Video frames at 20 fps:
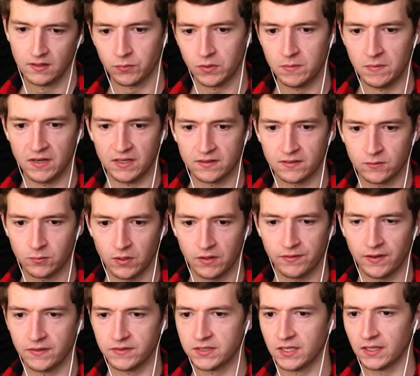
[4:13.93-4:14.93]
three minutes and
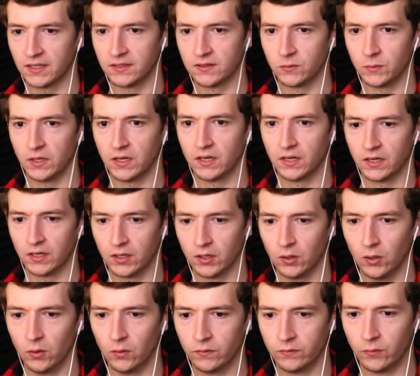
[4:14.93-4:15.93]
25 seconds, we are gonna
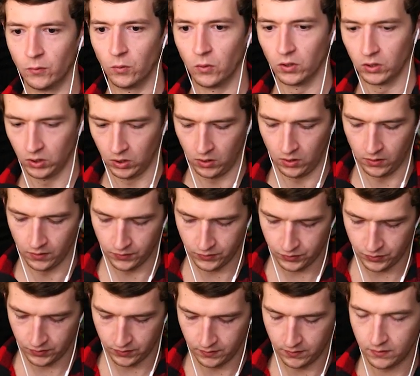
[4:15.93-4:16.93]
go for
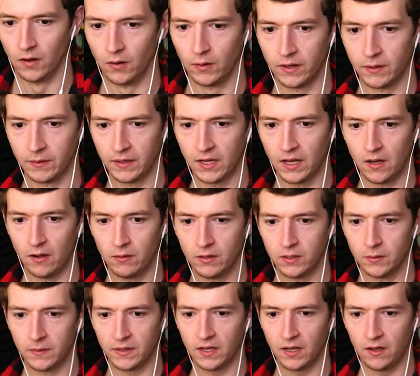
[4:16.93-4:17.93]
launch. Oh, here we go,
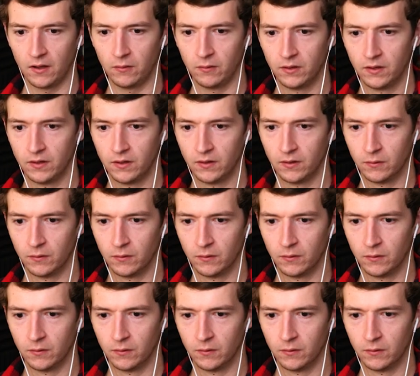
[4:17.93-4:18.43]
here we go.